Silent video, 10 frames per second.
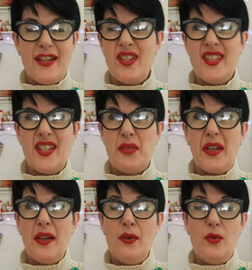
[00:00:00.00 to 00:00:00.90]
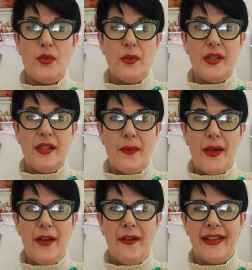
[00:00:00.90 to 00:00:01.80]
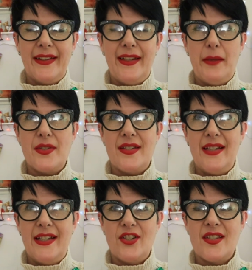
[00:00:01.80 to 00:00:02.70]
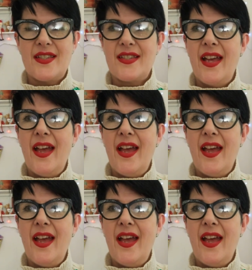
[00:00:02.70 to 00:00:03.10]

I just said to her, go and order what you know I like, and it was delicious.